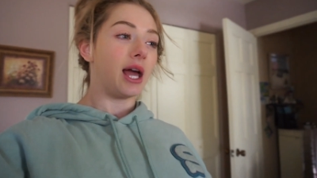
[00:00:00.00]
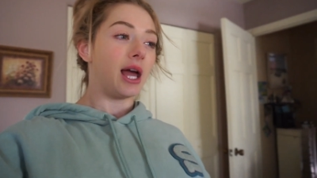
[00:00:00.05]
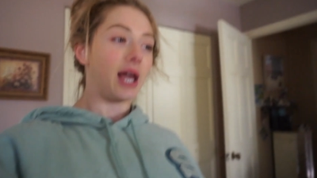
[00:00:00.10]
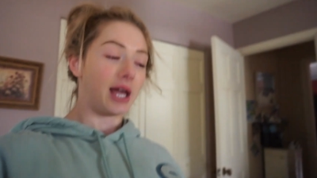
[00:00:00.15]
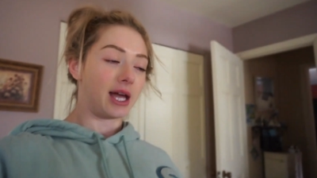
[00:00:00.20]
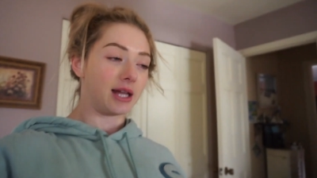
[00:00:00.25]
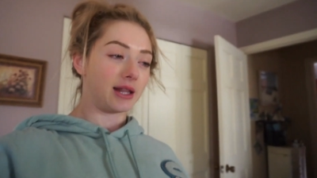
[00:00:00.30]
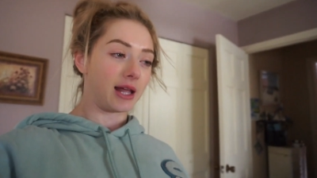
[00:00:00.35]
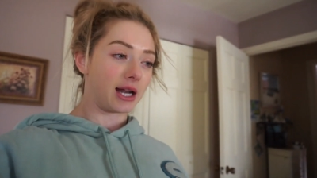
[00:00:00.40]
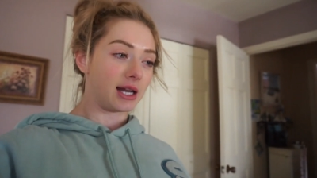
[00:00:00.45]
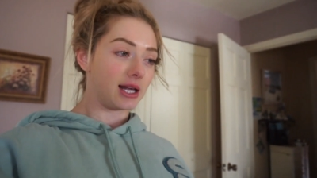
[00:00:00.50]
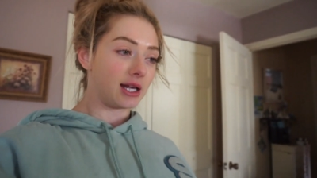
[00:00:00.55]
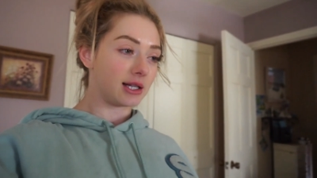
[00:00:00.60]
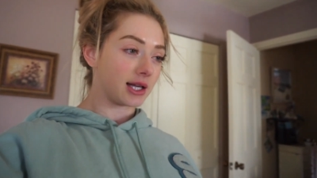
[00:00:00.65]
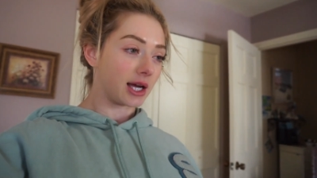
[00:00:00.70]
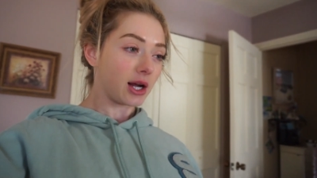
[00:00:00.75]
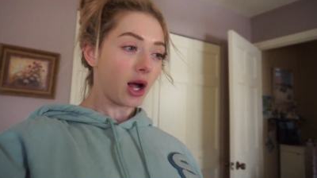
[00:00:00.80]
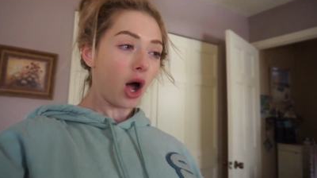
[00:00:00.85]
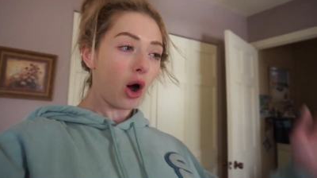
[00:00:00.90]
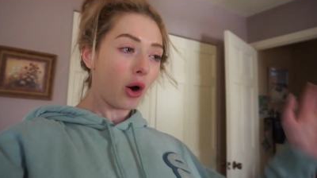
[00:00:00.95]
And then he's
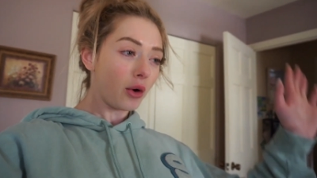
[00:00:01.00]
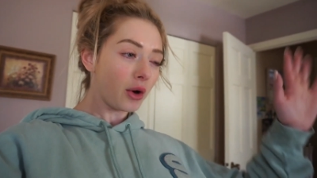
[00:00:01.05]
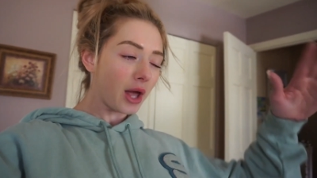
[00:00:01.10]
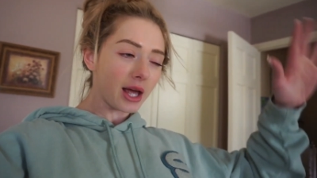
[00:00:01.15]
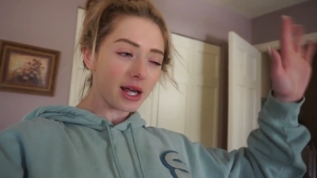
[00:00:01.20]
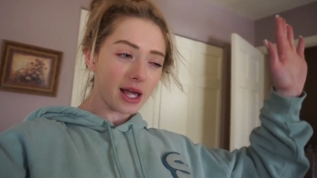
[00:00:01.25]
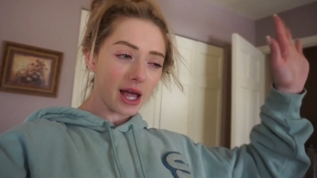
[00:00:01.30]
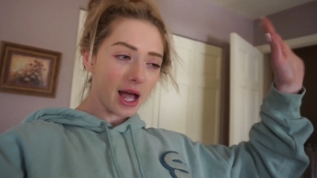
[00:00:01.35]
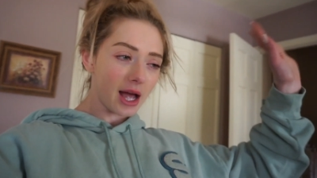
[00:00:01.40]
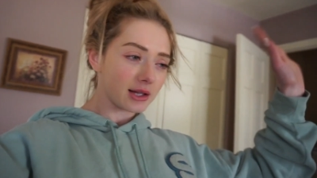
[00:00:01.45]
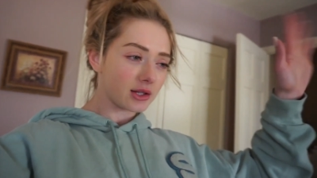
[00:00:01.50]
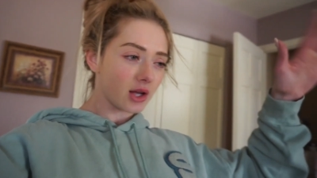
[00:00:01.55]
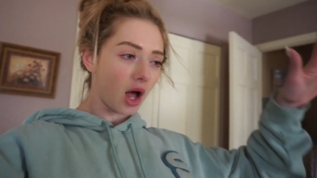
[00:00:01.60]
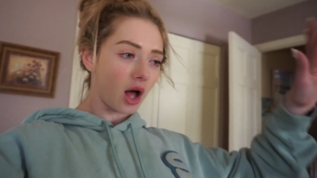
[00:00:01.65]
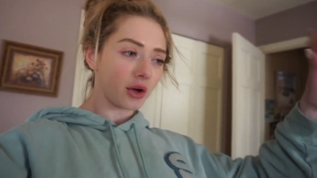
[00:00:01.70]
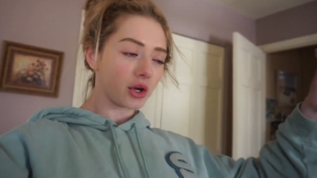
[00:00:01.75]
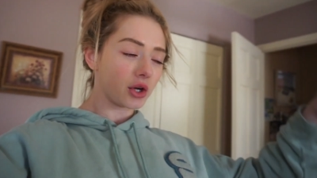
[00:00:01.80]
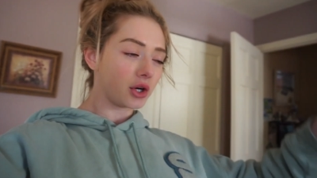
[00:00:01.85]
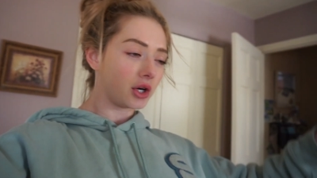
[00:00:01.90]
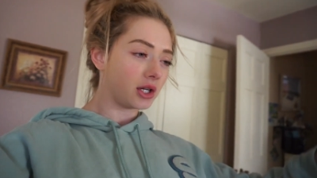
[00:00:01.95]
like, oh, yeah, yeah, it's
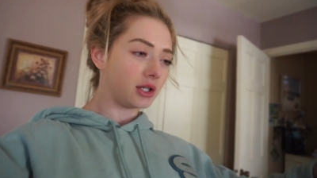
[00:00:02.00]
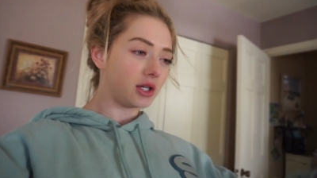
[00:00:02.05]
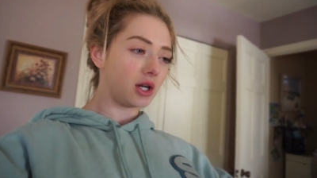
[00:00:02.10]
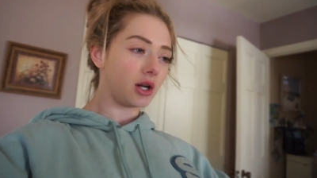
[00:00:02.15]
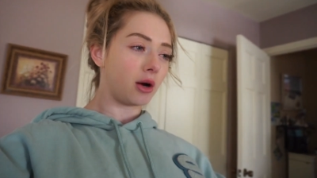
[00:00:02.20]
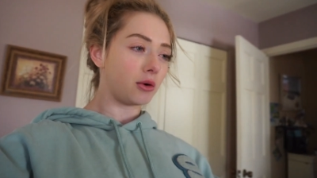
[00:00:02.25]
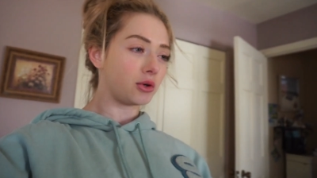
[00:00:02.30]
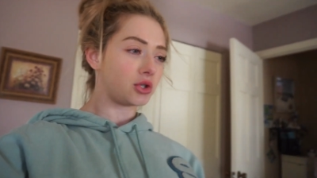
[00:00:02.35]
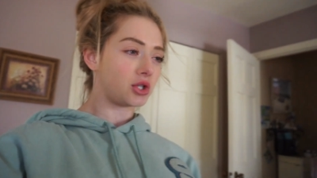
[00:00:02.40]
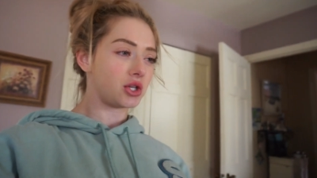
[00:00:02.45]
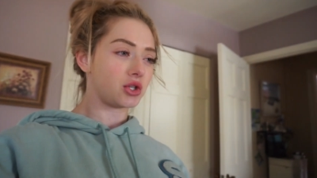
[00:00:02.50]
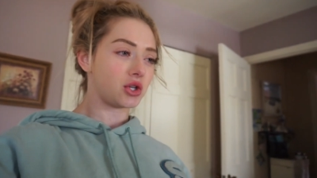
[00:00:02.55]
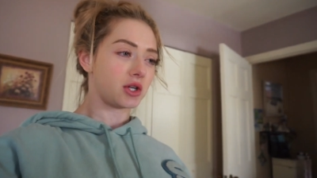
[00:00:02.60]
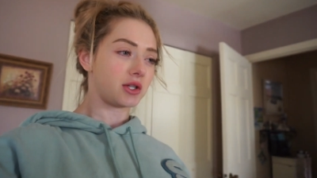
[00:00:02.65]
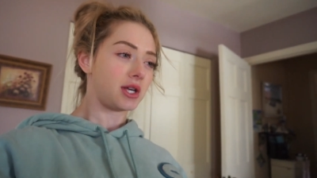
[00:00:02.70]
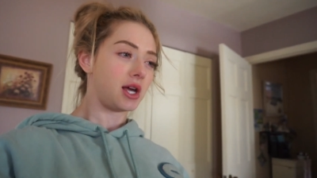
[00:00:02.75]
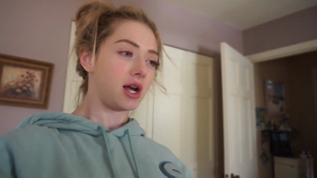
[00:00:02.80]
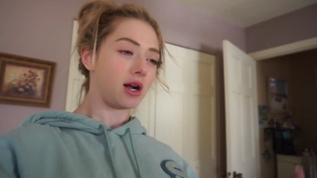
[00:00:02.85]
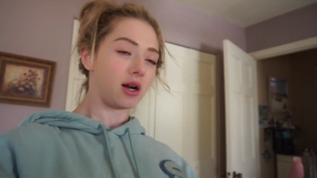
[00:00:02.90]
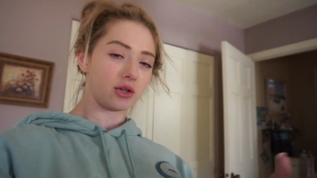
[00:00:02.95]
all good. You know, she's
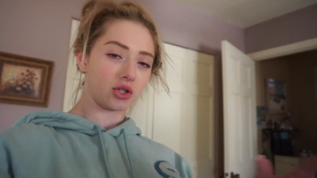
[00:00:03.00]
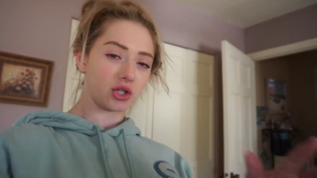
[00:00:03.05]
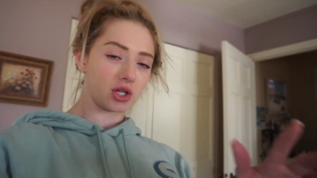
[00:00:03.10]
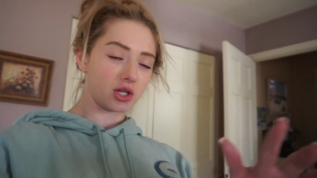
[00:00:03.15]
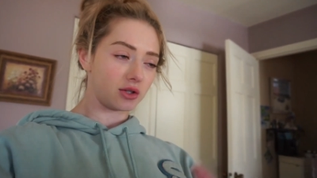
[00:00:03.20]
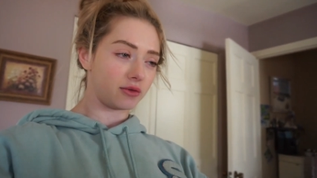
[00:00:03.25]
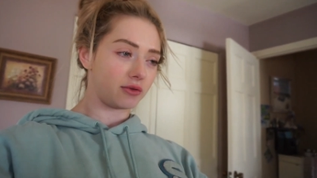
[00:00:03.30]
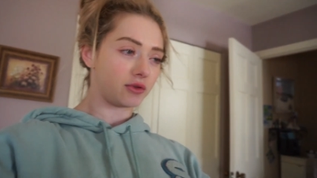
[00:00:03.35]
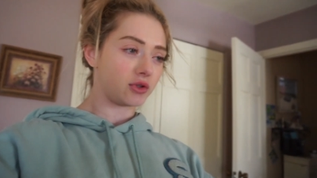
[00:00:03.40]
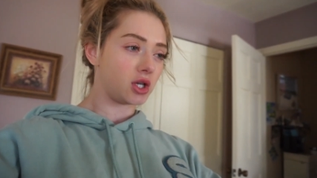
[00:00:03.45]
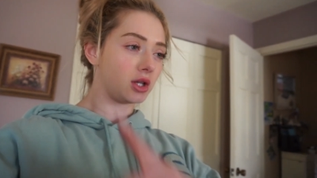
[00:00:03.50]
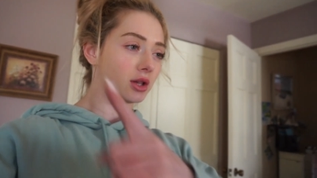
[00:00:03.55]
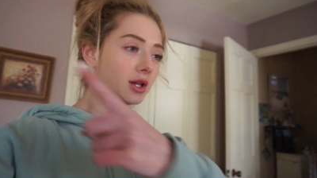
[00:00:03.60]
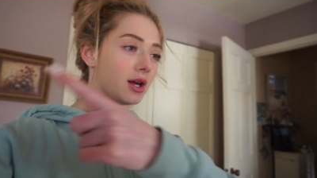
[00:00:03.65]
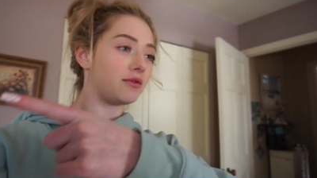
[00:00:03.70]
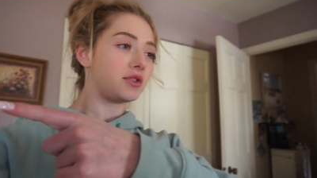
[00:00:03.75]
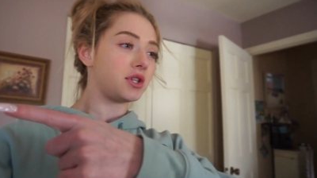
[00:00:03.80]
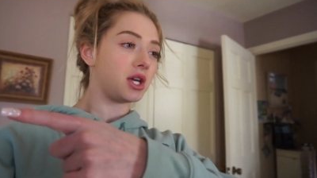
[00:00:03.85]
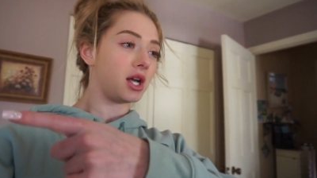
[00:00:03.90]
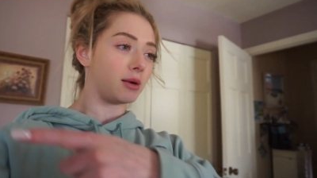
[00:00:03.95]
just here. She, she
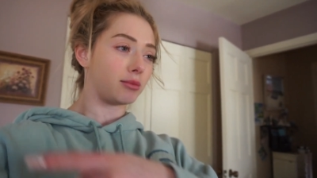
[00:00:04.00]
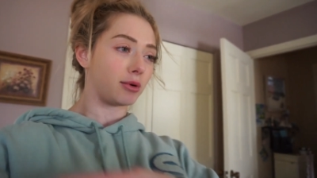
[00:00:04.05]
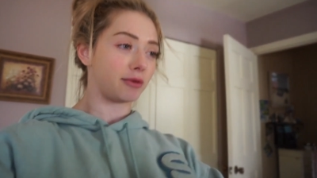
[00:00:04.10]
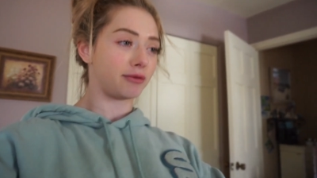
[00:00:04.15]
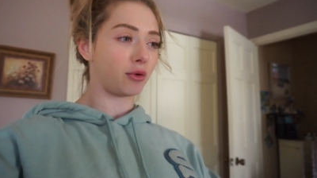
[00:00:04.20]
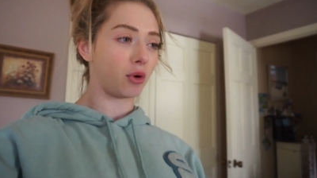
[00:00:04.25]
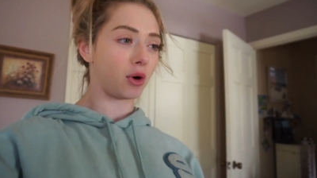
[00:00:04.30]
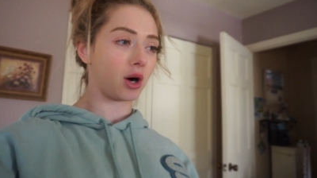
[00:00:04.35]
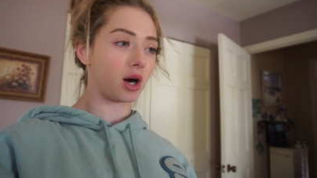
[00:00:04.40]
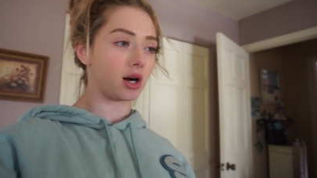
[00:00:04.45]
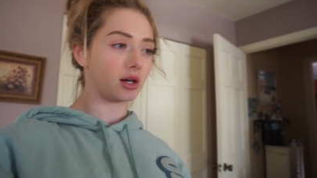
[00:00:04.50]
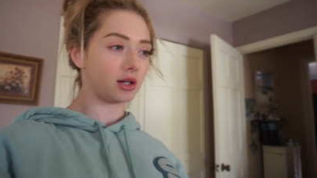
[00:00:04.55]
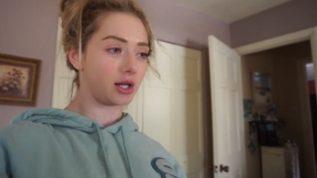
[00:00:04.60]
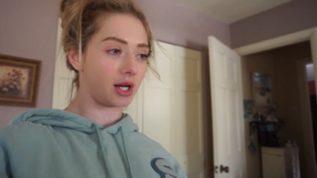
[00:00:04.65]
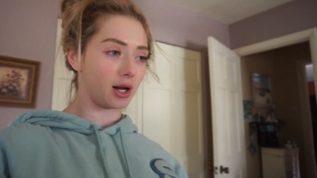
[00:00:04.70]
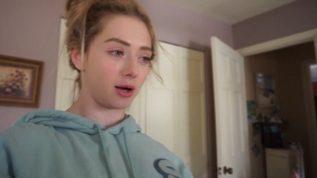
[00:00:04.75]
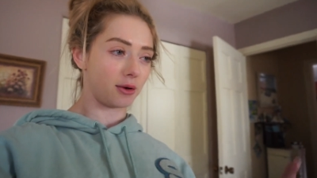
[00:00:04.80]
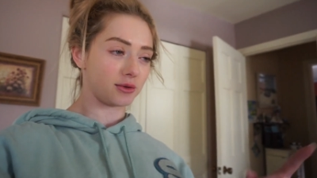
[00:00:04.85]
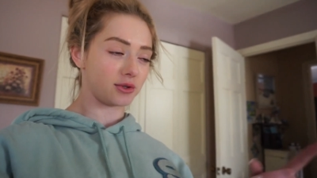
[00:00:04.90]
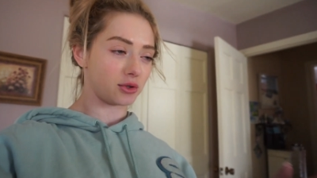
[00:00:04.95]
lived here before,
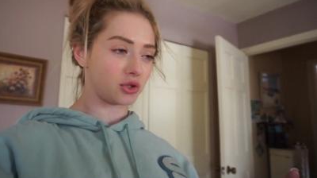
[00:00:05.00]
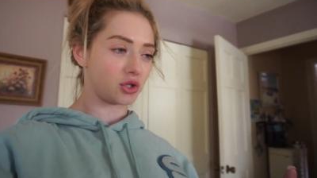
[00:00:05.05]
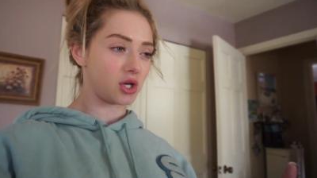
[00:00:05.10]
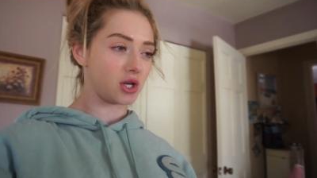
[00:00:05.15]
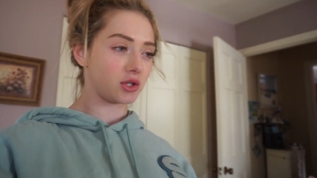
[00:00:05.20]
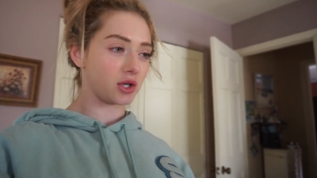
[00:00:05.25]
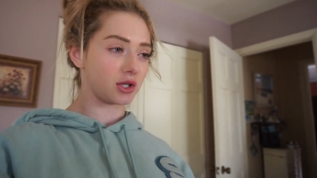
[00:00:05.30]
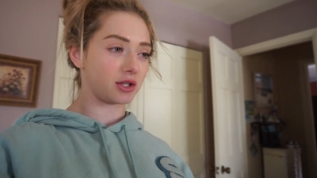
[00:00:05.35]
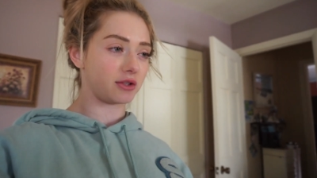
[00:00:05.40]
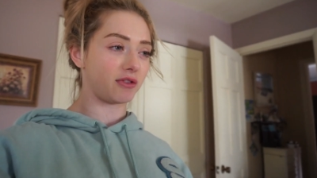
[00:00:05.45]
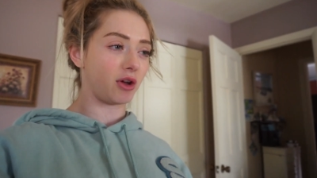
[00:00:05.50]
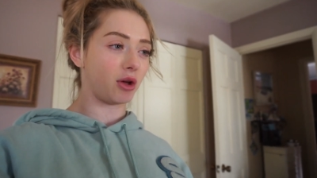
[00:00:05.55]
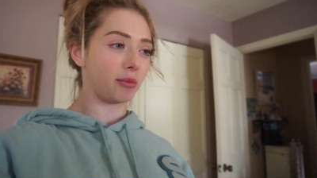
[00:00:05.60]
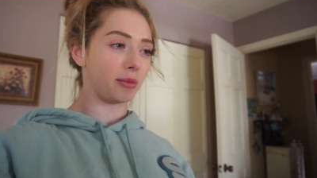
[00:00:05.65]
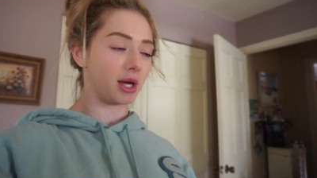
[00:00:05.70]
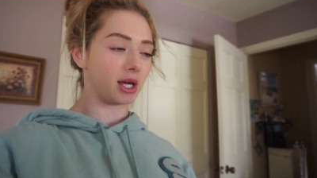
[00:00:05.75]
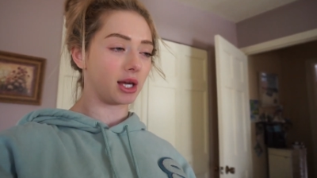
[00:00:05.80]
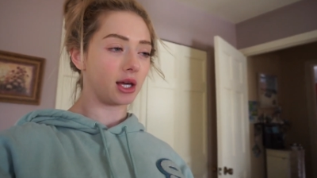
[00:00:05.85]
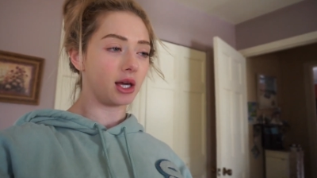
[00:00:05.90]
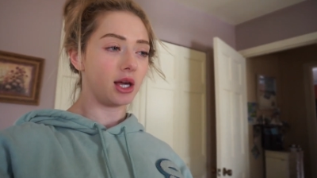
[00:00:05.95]
you know, so she's just
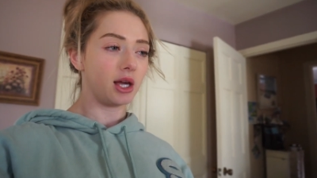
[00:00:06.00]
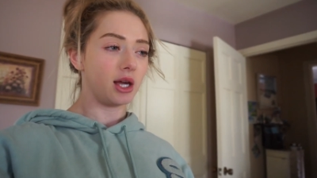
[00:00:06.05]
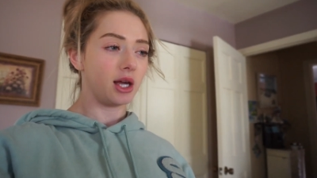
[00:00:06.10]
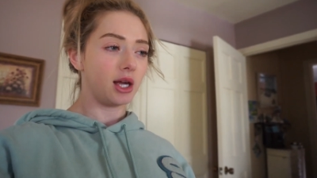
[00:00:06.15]
filming.